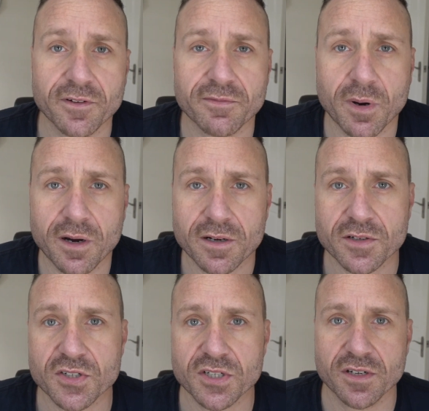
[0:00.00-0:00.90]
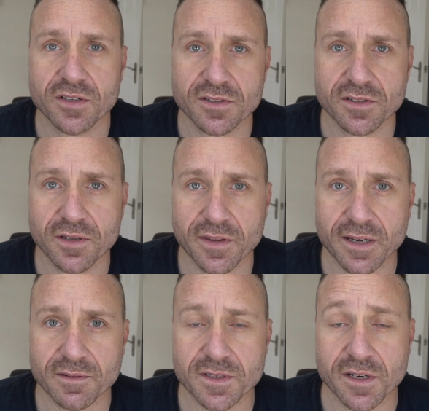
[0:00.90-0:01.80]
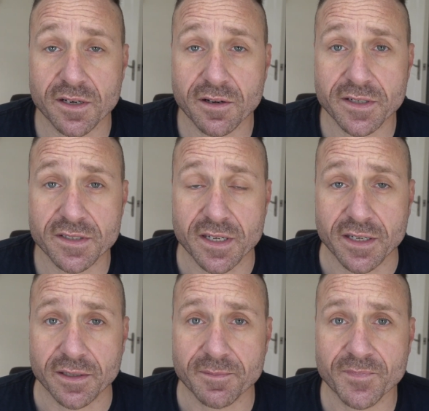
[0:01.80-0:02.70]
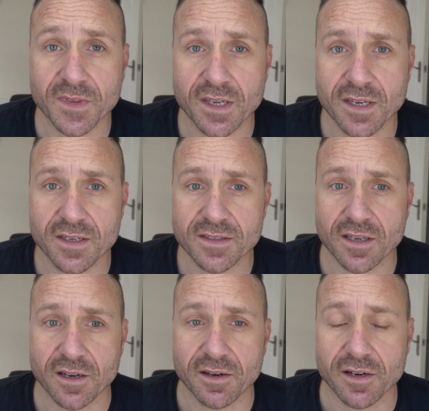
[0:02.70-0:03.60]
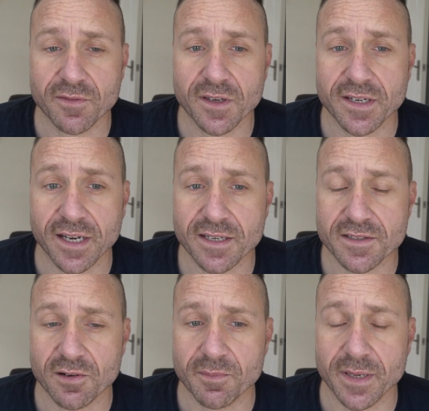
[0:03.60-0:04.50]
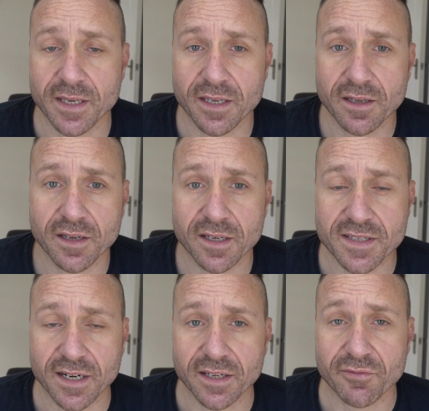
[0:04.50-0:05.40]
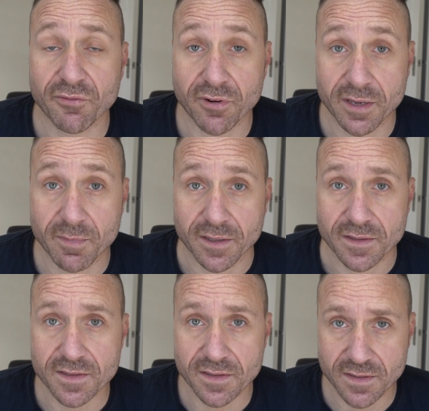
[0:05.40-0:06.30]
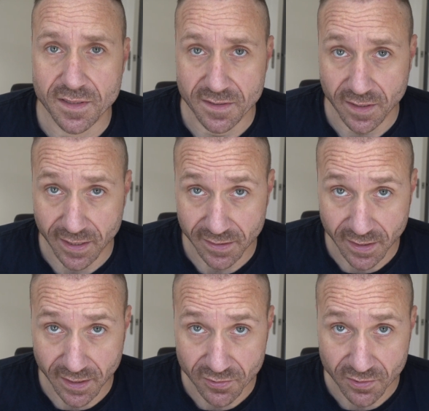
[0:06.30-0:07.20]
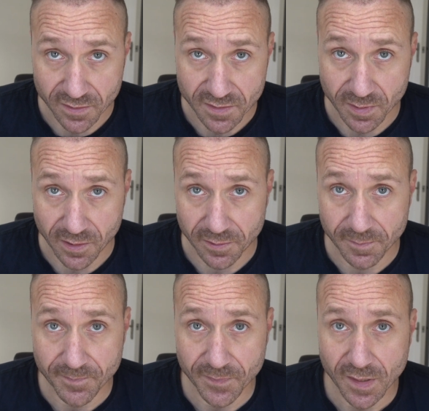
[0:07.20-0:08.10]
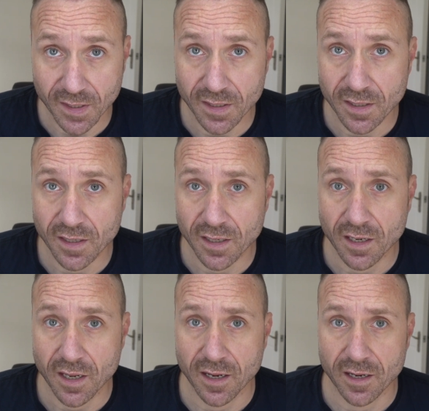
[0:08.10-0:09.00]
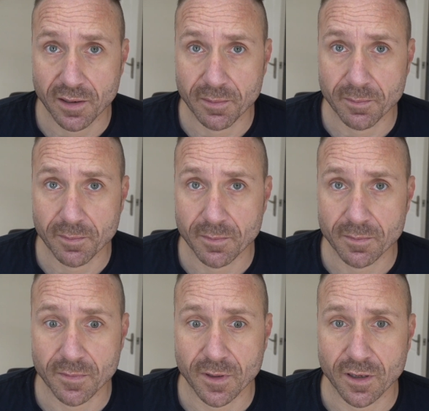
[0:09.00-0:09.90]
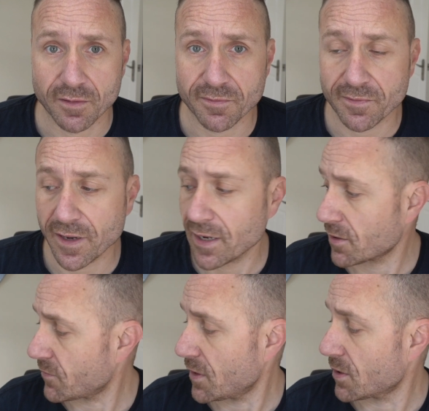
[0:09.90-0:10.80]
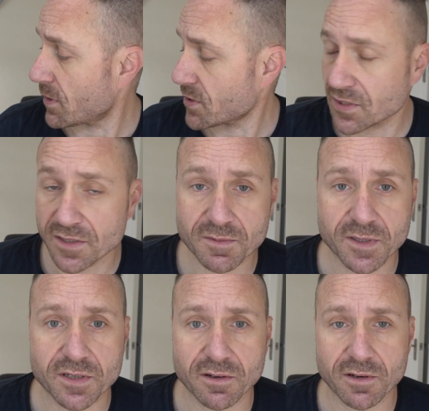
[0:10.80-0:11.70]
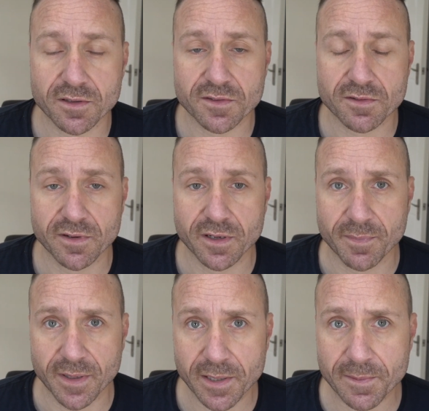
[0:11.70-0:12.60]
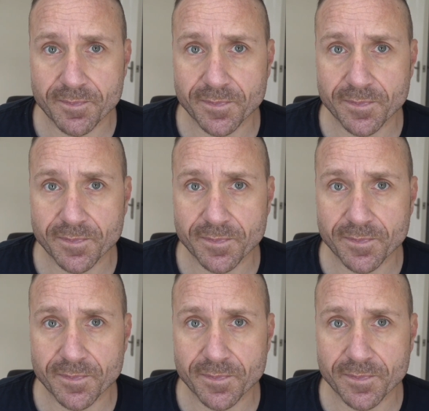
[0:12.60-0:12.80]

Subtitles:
of March 2019. So in a few days it will be exactly 3 months since I had the hair transplant. I've had a few questions which I'll answer in a bit.